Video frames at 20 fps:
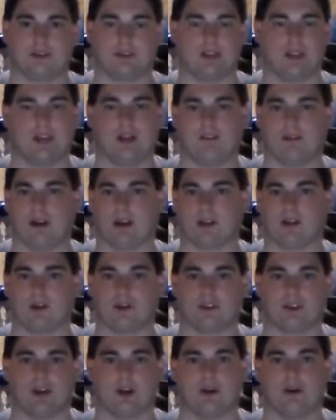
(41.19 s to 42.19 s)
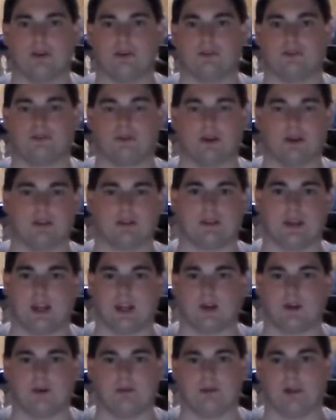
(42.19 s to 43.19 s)
just any regular shows, running
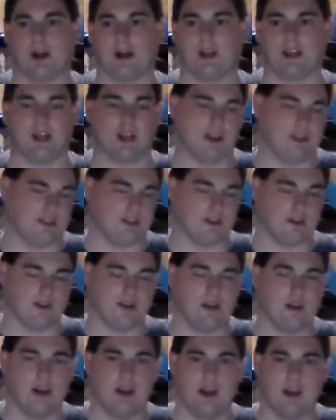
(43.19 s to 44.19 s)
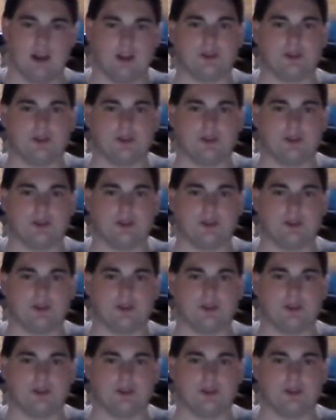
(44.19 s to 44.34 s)
sound equipment, lighting, anything.